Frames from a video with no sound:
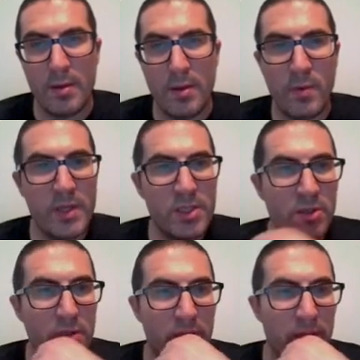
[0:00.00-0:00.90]
the
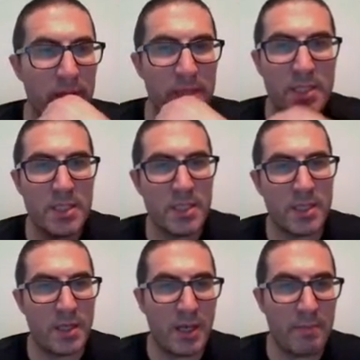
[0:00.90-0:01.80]
reason is
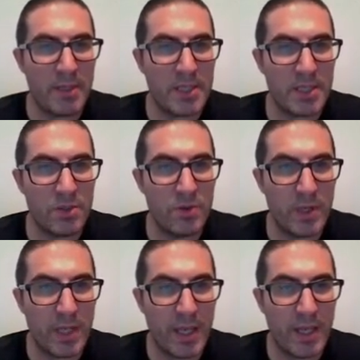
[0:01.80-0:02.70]
let me just do it
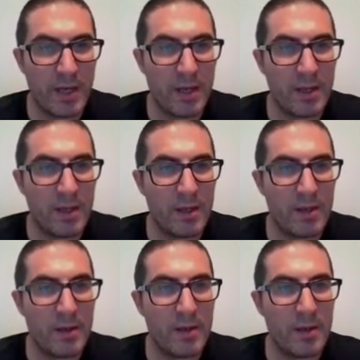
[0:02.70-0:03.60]
again
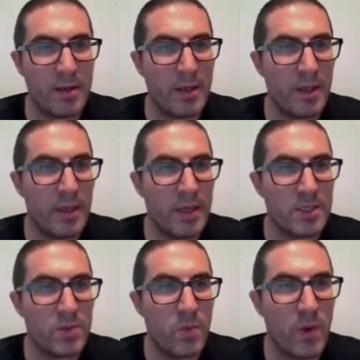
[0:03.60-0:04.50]

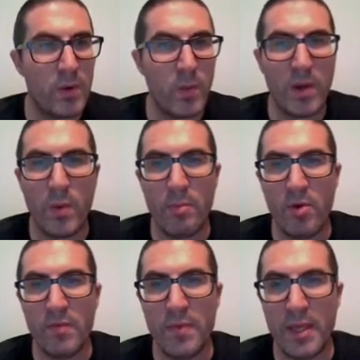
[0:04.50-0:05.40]
is when we
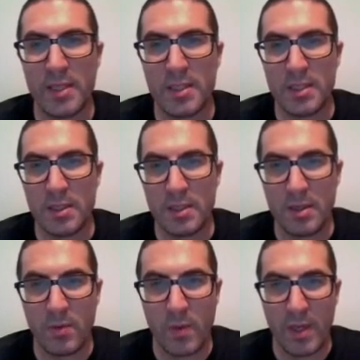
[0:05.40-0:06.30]
remove that
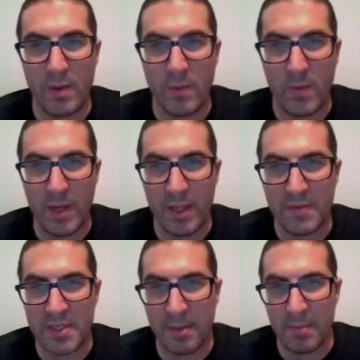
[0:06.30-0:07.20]
we we leave
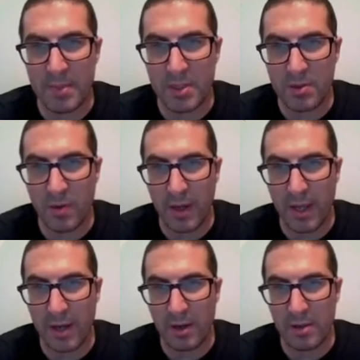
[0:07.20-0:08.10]
some
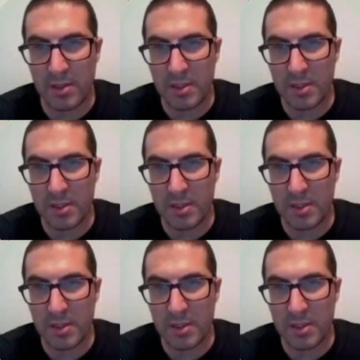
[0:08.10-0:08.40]
triangles